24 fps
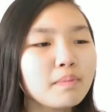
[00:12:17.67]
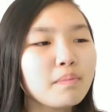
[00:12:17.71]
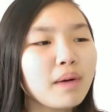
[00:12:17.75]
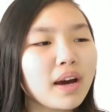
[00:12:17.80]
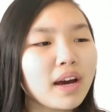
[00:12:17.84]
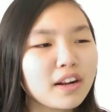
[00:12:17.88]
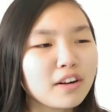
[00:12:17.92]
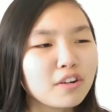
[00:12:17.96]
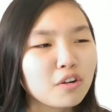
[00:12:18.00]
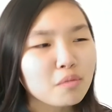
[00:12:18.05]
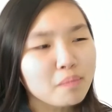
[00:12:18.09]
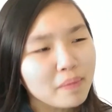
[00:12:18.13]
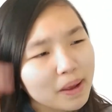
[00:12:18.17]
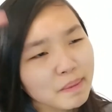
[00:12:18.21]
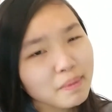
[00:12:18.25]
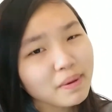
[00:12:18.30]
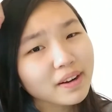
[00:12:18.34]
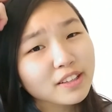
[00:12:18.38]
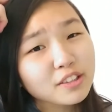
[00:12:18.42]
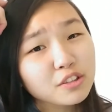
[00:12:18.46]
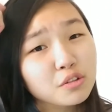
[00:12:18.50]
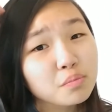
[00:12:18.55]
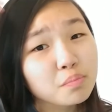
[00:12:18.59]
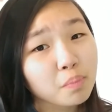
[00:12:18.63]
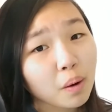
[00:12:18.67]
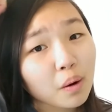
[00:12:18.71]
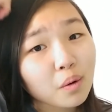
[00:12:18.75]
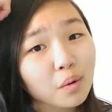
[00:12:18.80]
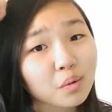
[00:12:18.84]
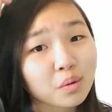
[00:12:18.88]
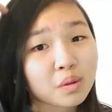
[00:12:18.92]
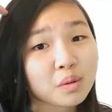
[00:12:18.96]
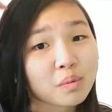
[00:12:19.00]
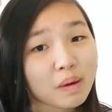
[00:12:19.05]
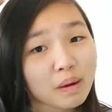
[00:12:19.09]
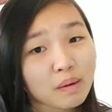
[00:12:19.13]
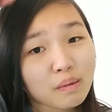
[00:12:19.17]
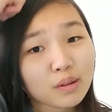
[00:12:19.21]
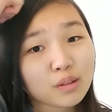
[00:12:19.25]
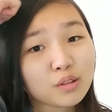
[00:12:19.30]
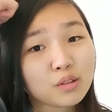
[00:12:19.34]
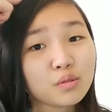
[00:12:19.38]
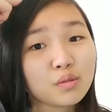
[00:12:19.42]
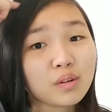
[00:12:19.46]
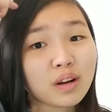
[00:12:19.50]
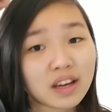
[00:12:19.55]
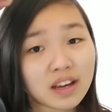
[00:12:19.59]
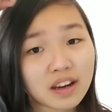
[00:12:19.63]
But I don't know, maybe I'll do both. Maybe I'll
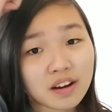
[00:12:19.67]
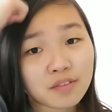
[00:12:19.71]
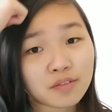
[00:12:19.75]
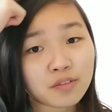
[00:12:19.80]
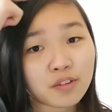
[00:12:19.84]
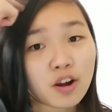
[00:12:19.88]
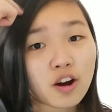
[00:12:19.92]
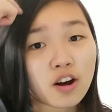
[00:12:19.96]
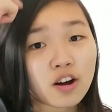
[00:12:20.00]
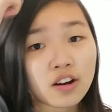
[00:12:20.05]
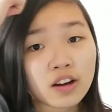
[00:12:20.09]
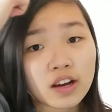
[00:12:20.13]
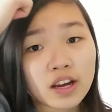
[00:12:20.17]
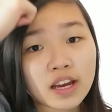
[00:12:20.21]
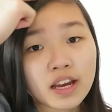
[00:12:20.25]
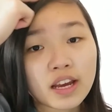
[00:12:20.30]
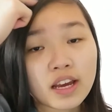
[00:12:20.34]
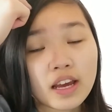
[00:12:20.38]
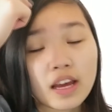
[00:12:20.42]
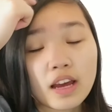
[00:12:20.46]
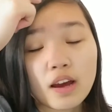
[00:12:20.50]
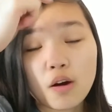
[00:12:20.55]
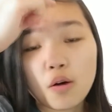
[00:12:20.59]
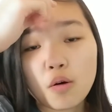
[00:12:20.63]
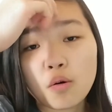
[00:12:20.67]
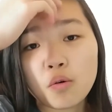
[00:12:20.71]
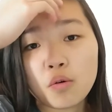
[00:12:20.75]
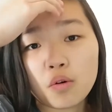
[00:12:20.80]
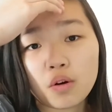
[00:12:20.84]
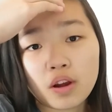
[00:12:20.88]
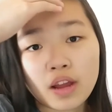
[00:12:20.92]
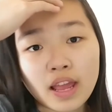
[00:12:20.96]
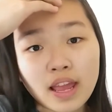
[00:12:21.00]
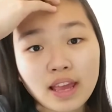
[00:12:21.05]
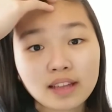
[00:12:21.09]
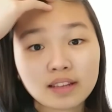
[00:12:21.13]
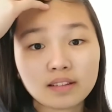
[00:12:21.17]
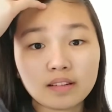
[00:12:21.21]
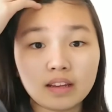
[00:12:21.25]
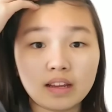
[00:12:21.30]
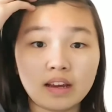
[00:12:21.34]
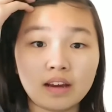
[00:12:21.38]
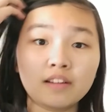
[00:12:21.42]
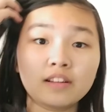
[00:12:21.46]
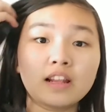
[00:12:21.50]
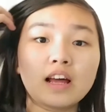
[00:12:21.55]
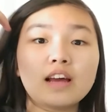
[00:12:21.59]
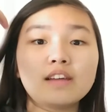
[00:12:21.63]
do like a vlog or in
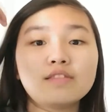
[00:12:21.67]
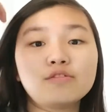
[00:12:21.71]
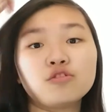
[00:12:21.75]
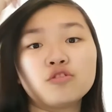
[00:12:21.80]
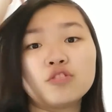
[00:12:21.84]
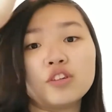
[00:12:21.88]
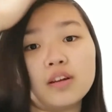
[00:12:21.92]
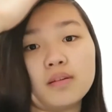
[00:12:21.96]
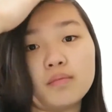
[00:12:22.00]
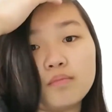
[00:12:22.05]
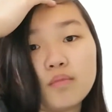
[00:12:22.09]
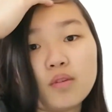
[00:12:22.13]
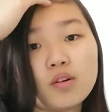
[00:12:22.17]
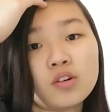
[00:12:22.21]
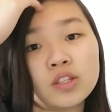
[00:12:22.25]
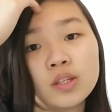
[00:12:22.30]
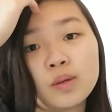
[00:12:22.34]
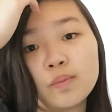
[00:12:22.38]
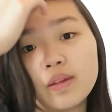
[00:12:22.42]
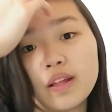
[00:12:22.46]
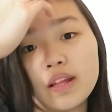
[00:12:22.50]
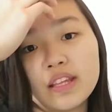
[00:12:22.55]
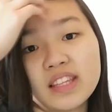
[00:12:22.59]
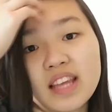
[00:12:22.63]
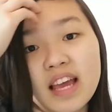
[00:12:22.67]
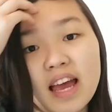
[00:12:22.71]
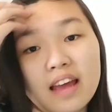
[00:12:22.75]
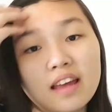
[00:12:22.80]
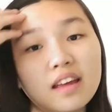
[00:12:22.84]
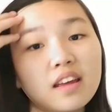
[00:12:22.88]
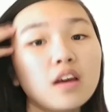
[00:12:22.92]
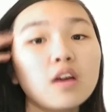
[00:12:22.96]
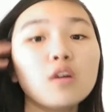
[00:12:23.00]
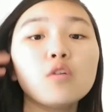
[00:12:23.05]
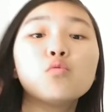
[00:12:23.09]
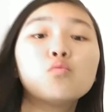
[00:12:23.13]
a live stream or something like that.